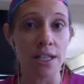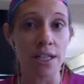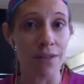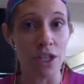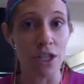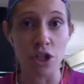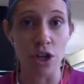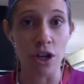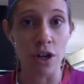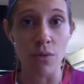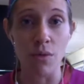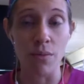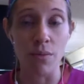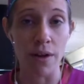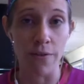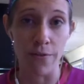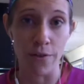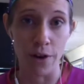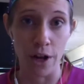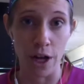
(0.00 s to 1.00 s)
this journey will
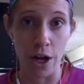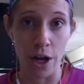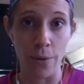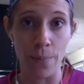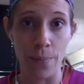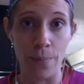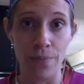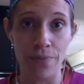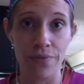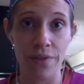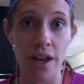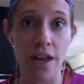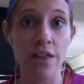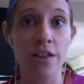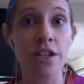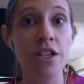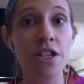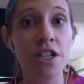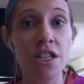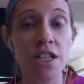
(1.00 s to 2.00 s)
be for you. And
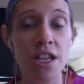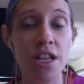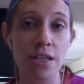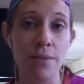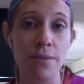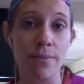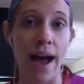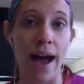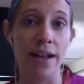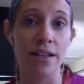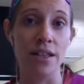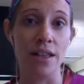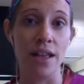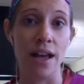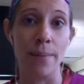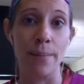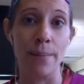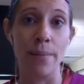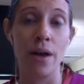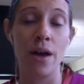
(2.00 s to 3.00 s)
then she sends it back to
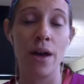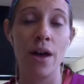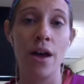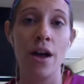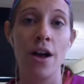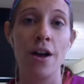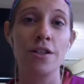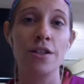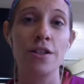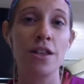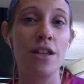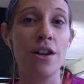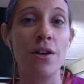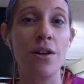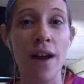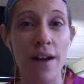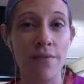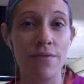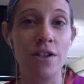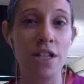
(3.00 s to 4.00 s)
them. So they don't
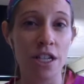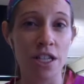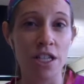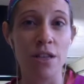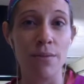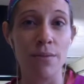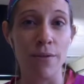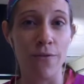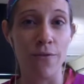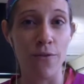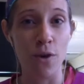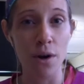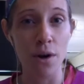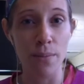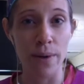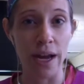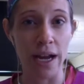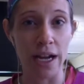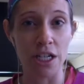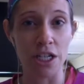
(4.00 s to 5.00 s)
have just the before
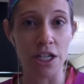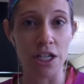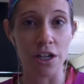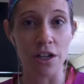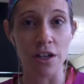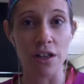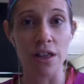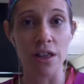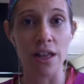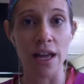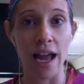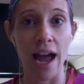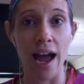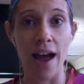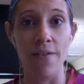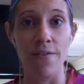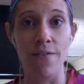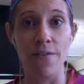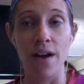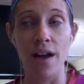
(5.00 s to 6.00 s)
picture, they
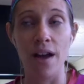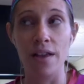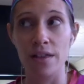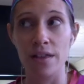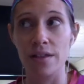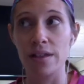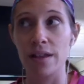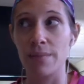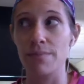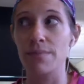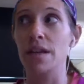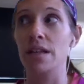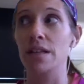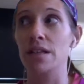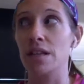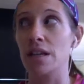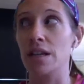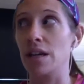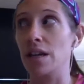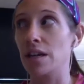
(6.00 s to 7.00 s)
have something
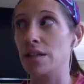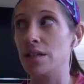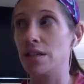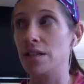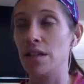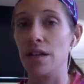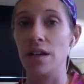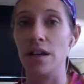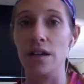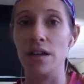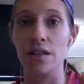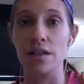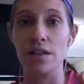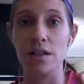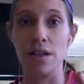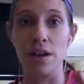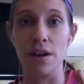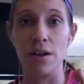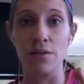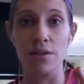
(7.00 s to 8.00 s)
to
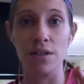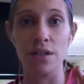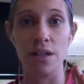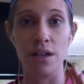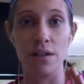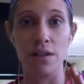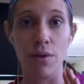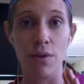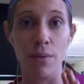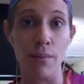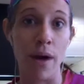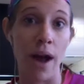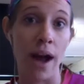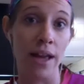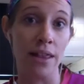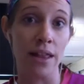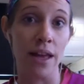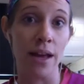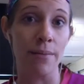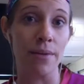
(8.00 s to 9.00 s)

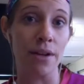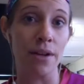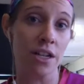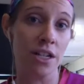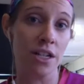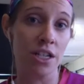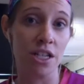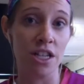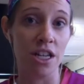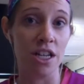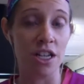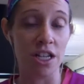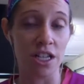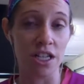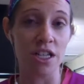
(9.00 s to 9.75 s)
remind them. And she said